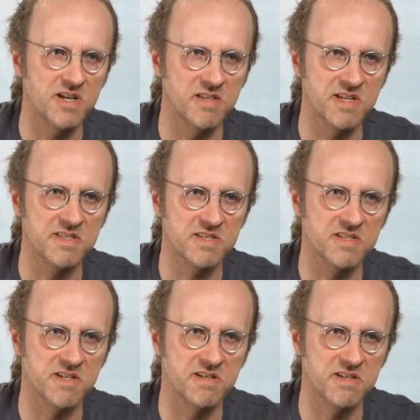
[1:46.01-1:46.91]
And that's
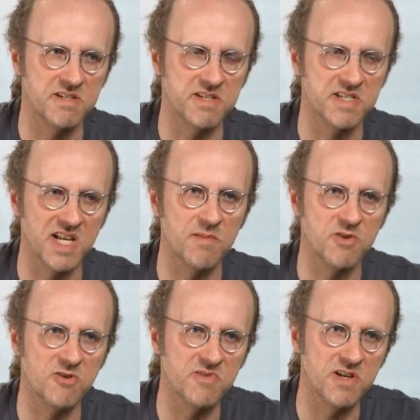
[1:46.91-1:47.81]
an
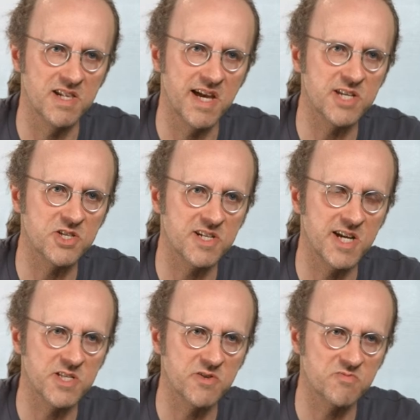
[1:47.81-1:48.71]
example of a larger
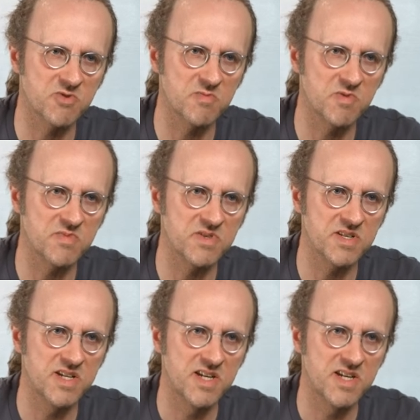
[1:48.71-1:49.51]
class of problems